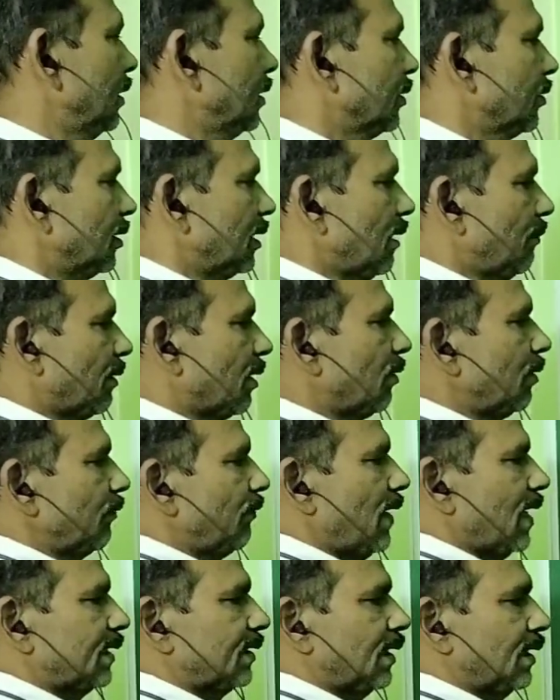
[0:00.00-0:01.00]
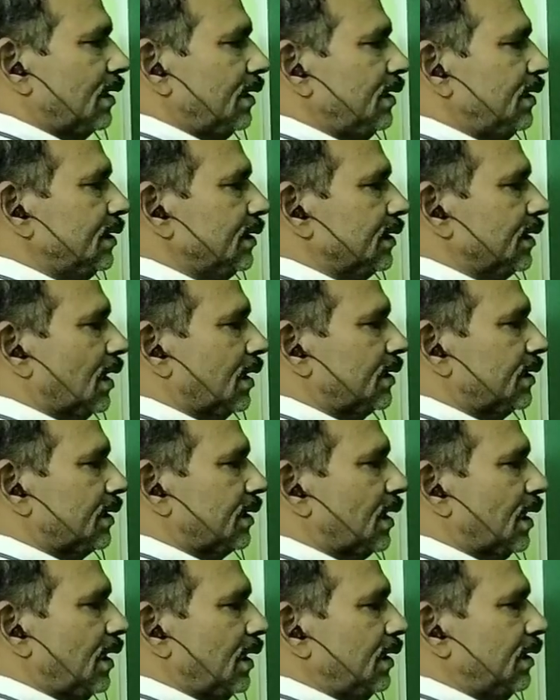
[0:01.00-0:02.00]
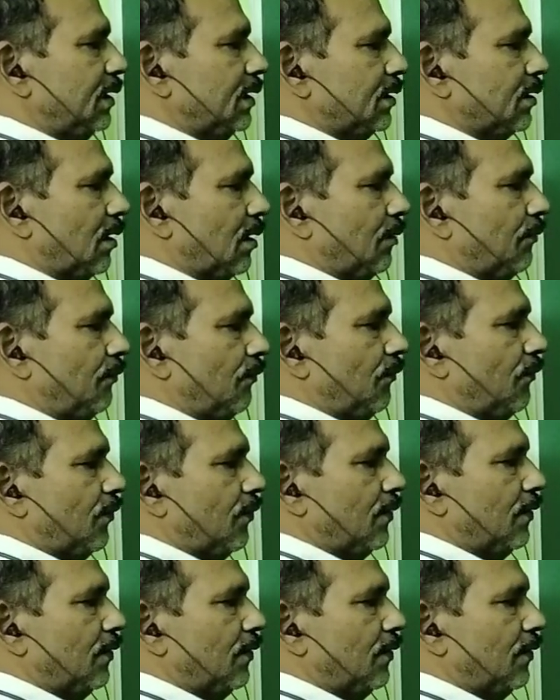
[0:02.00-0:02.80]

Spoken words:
the number one factor is the strength of